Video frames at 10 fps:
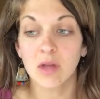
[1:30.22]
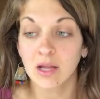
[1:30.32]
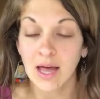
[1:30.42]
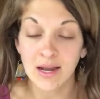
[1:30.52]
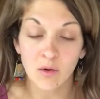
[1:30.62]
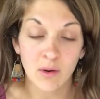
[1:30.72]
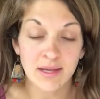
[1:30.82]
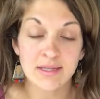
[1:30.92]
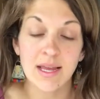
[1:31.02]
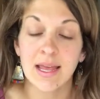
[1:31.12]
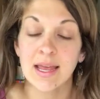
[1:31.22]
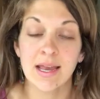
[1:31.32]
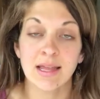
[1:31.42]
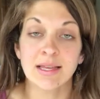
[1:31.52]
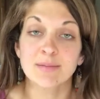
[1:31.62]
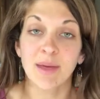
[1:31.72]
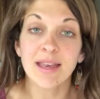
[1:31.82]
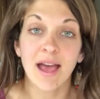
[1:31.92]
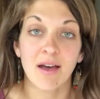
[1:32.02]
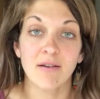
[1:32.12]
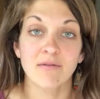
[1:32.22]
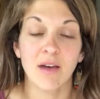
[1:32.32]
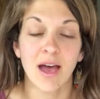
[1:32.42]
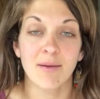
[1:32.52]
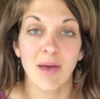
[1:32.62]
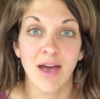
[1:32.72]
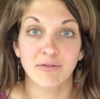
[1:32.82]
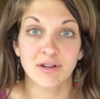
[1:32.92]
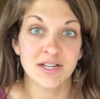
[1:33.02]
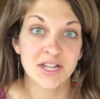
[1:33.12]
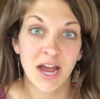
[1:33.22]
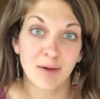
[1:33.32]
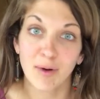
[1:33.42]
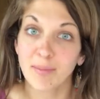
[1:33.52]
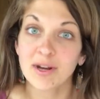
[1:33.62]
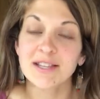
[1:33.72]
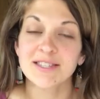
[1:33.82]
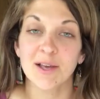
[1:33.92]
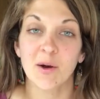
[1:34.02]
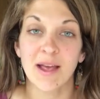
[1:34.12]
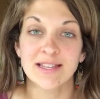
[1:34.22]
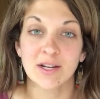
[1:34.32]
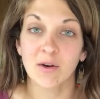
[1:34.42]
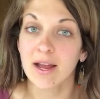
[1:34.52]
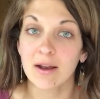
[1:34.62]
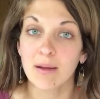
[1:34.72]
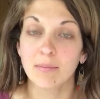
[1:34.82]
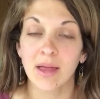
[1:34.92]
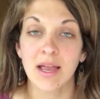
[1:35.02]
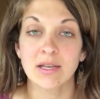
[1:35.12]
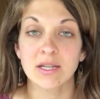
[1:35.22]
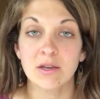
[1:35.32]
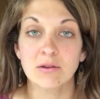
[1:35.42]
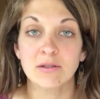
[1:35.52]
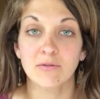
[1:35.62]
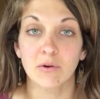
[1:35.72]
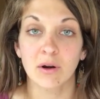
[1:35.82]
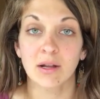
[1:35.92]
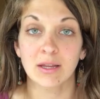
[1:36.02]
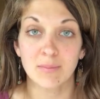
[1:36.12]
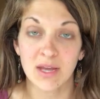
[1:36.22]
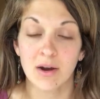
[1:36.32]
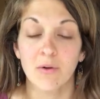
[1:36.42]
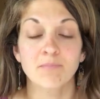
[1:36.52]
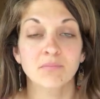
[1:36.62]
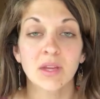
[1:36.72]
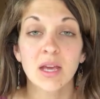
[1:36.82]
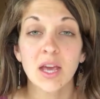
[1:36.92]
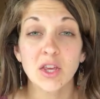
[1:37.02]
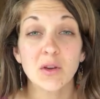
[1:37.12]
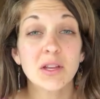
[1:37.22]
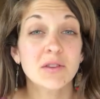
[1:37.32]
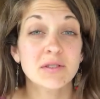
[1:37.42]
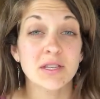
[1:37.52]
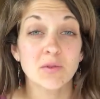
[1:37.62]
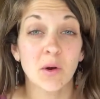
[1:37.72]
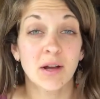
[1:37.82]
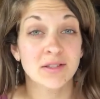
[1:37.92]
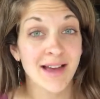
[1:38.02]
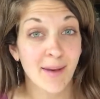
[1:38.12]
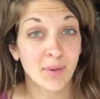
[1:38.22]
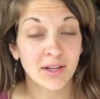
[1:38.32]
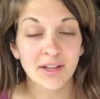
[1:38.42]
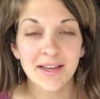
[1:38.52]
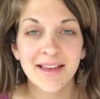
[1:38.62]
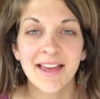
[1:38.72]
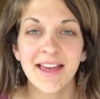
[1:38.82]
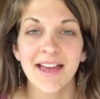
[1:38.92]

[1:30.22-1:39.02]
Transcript: a lot of the oils in this blend have aphrodisiac properties, so it's a great blend to use for libido. You can use this oil topically.